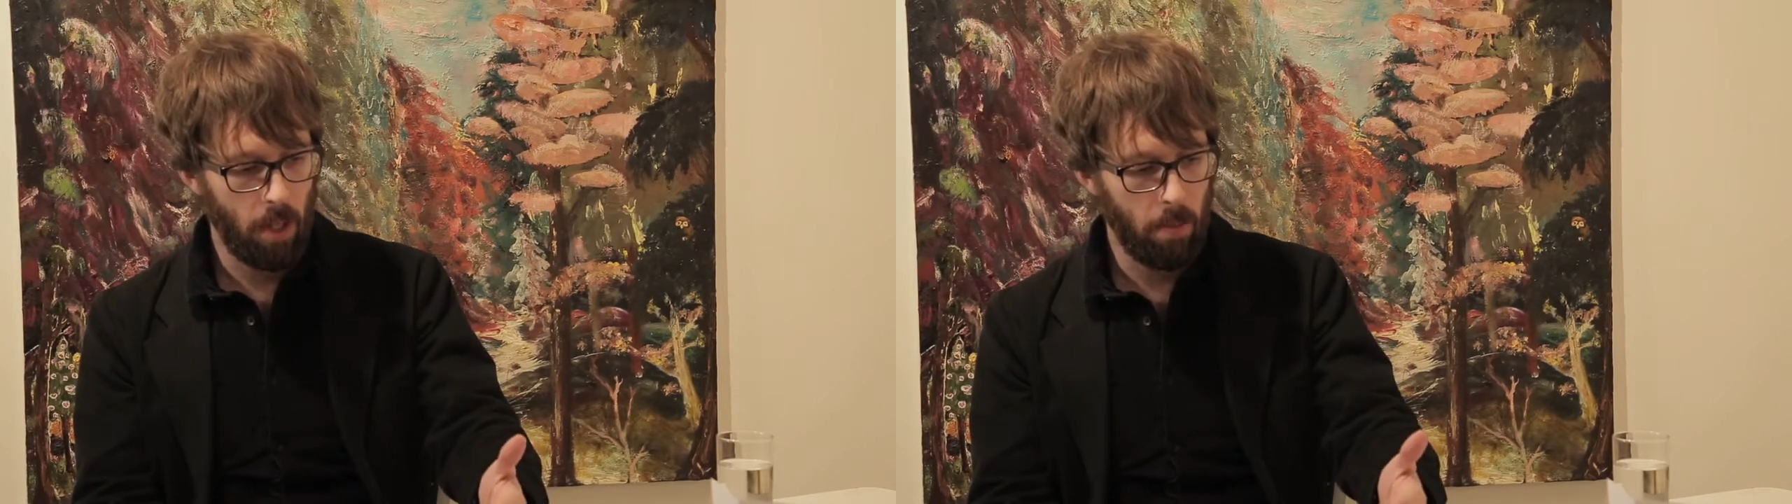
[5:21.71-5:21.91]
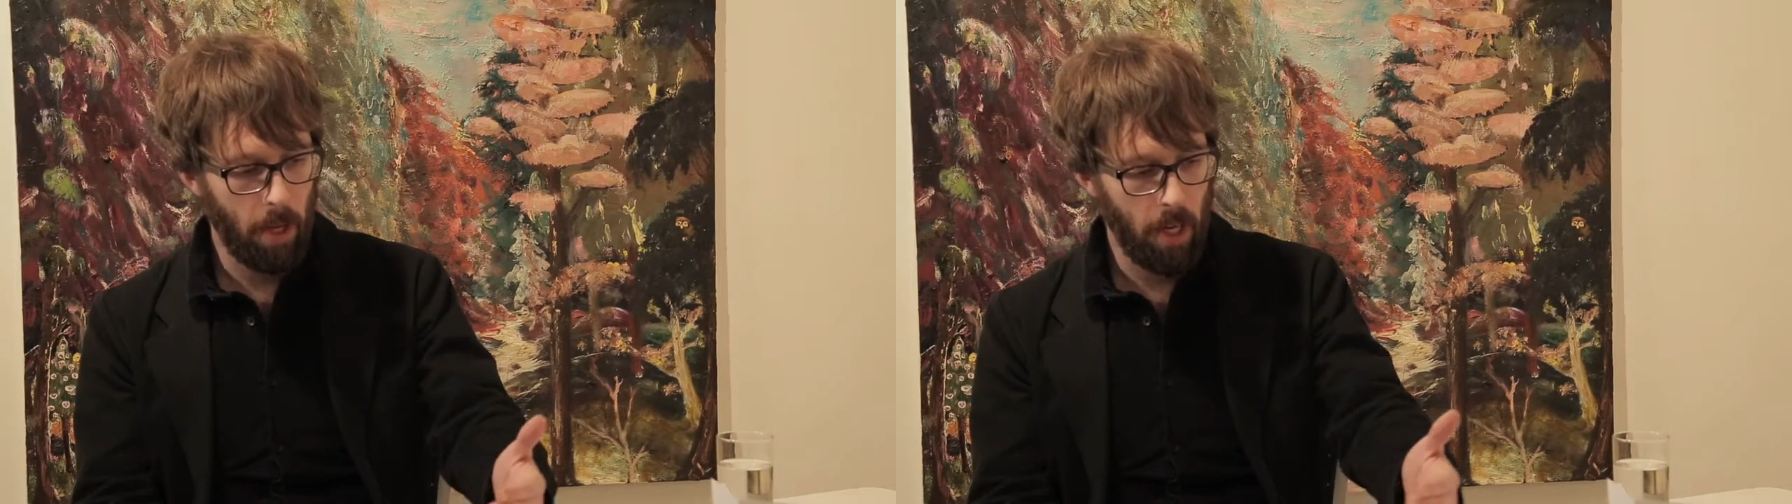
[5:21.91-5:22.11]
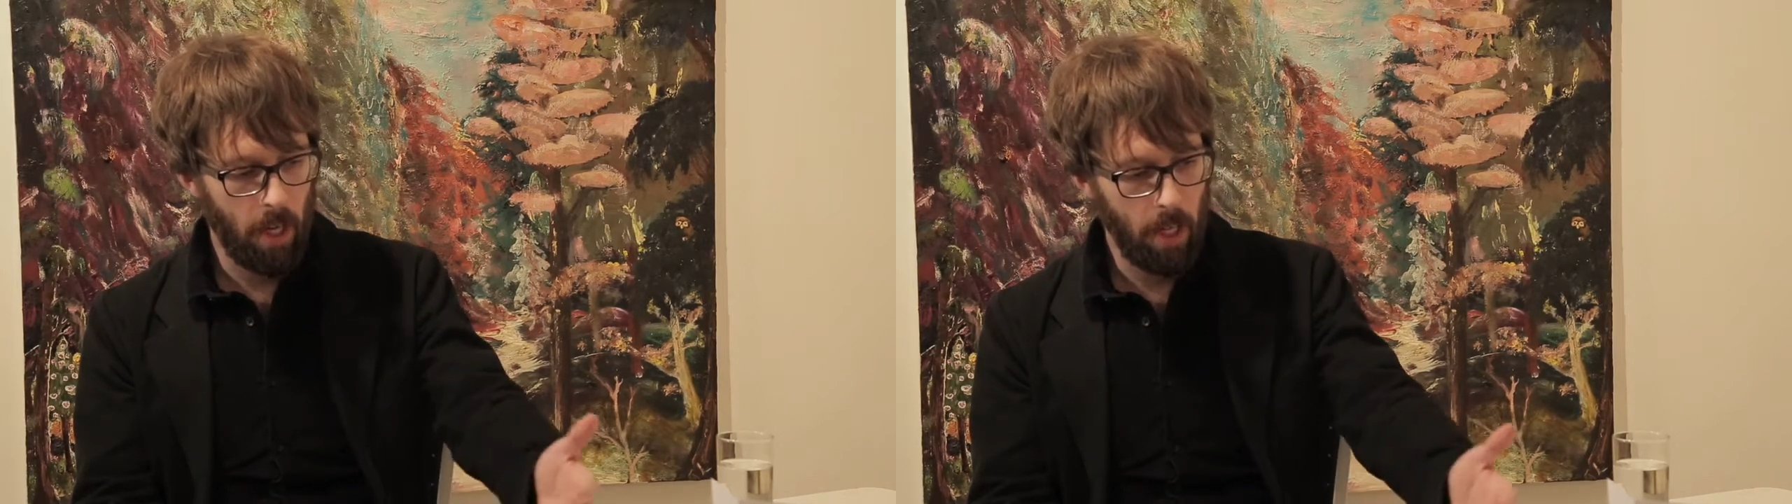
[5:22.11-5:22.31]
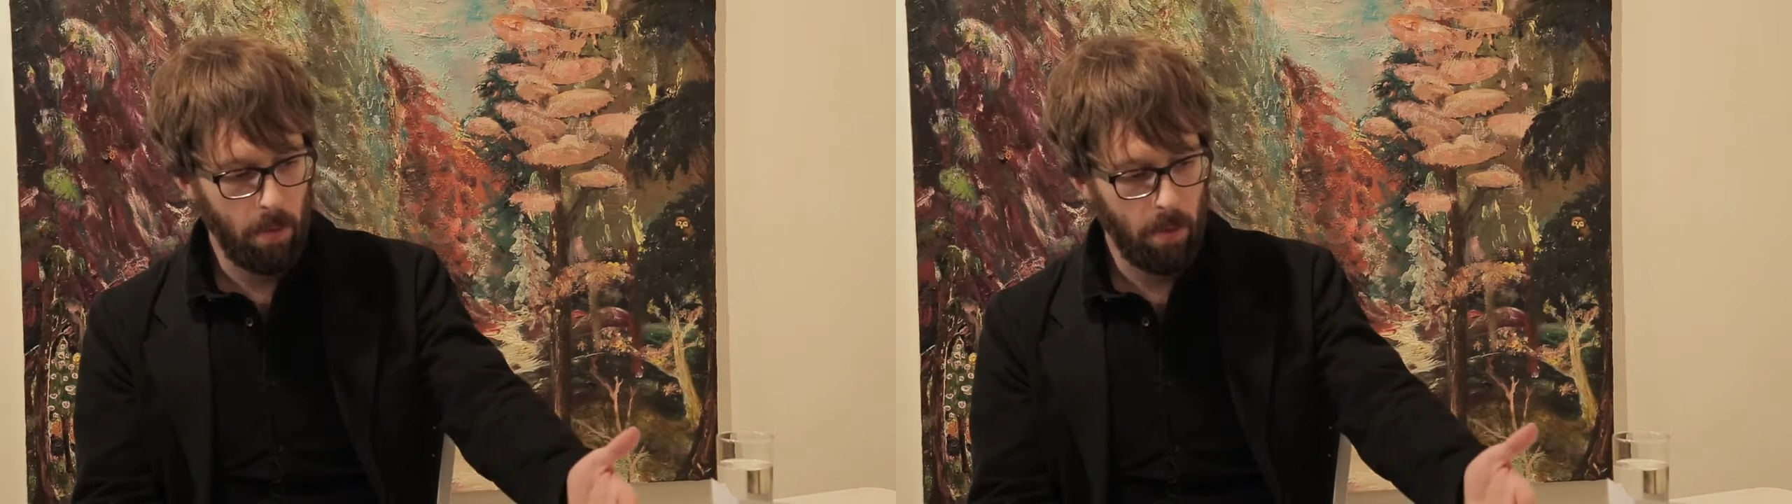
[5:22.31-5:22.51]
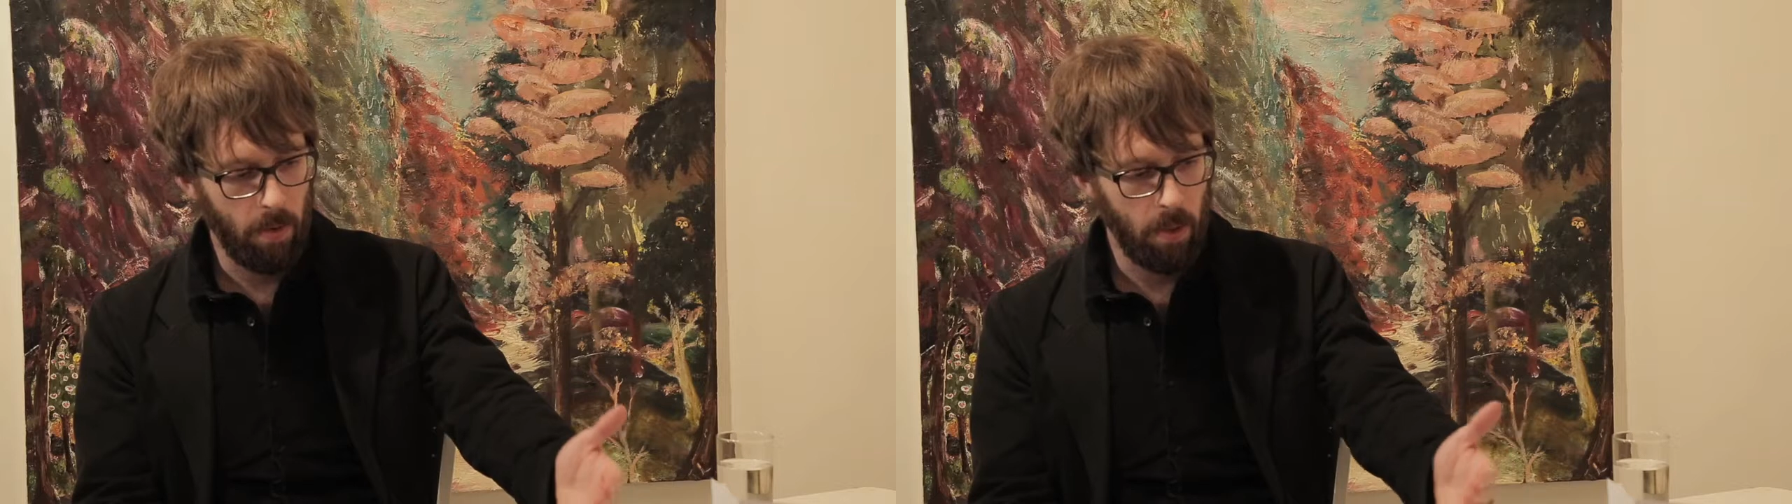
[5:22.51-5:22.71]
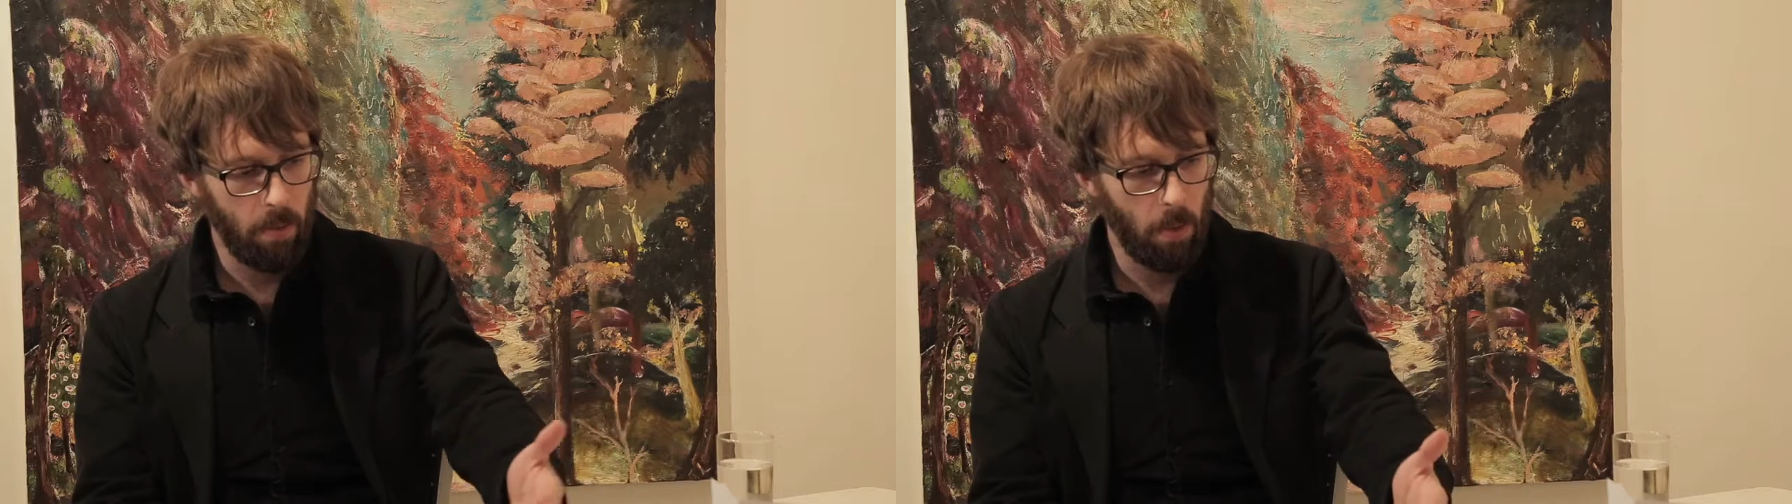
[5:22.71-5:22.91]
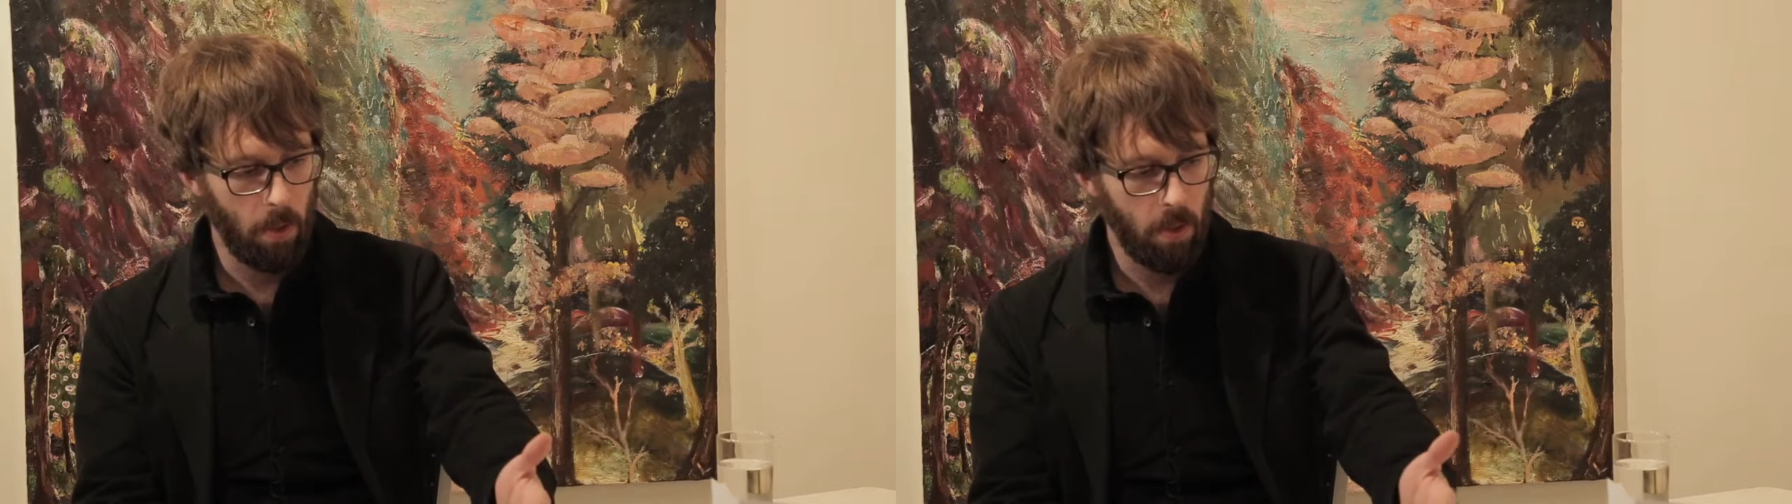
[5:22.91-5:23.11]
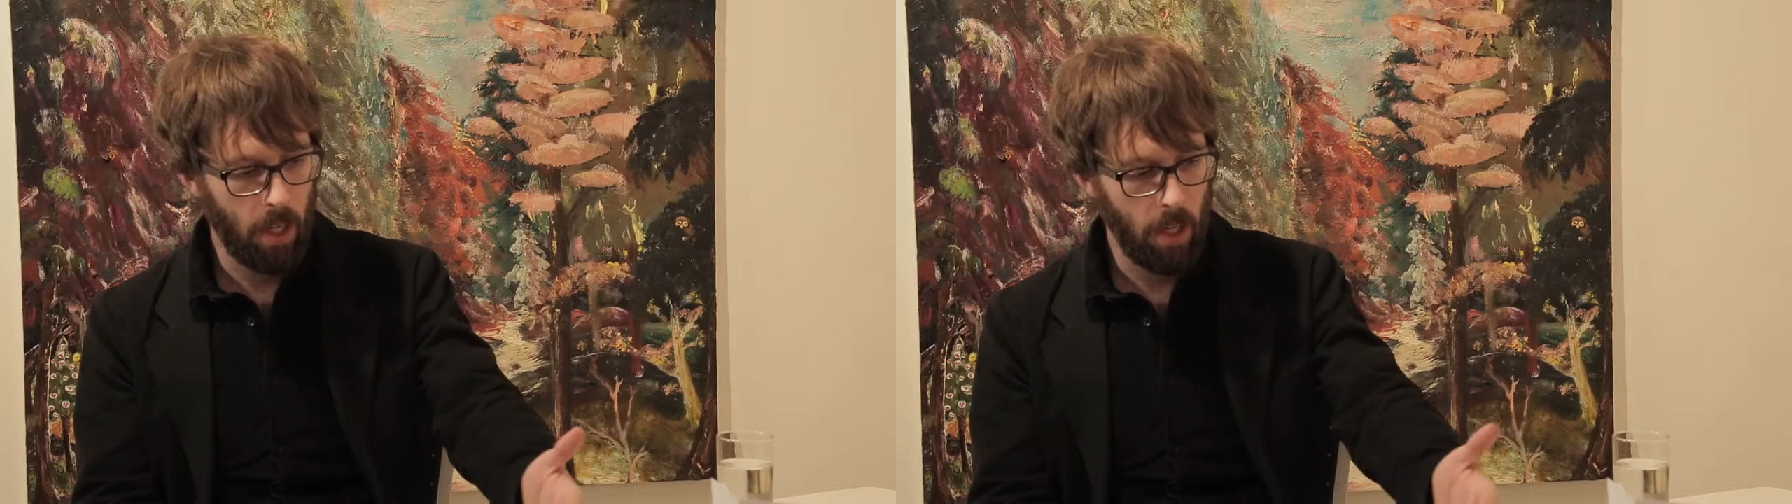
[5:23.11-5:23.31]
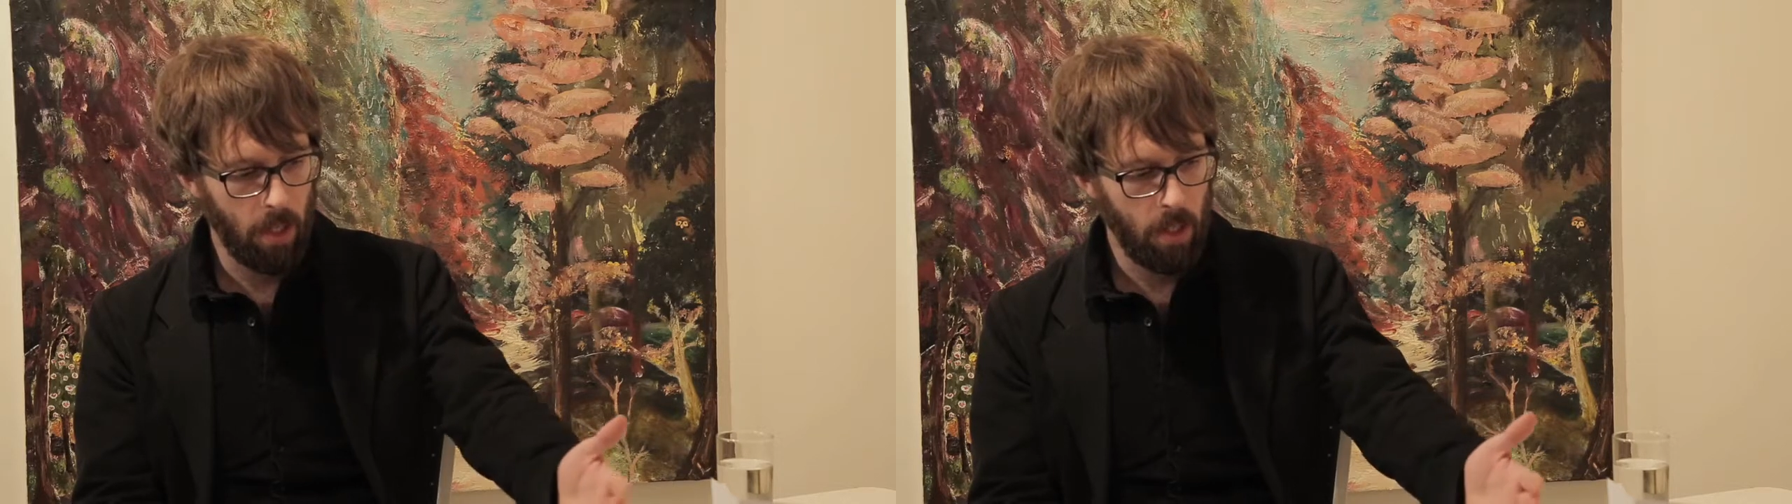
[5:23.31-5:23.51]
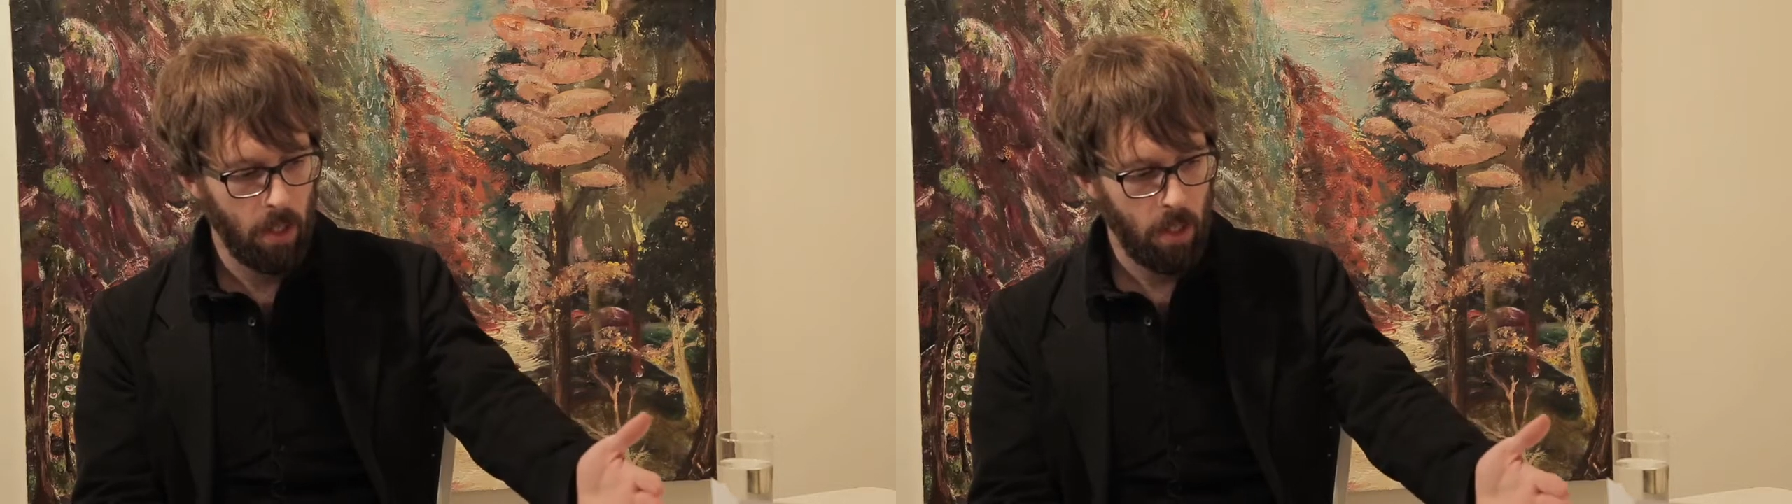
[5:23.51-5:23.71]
kind of made a leap from a small scale